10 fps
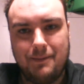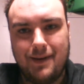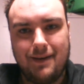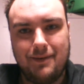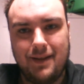
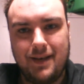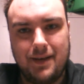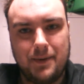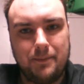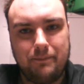I really
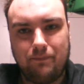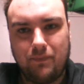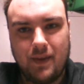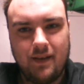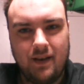do.
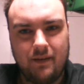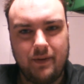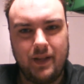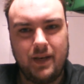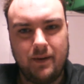I
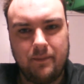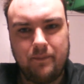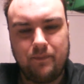really do.